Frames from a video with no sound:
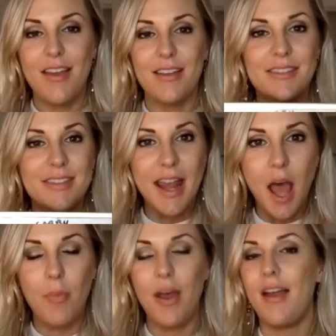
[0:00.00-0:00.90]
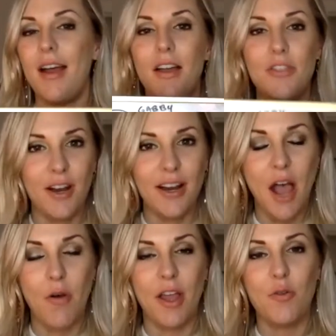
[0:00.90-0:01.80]
set up their
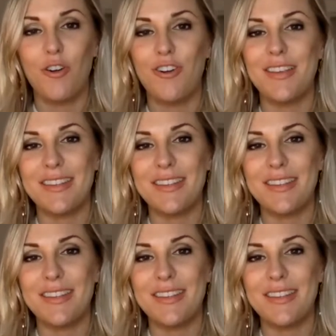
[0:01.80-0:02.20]
account and order the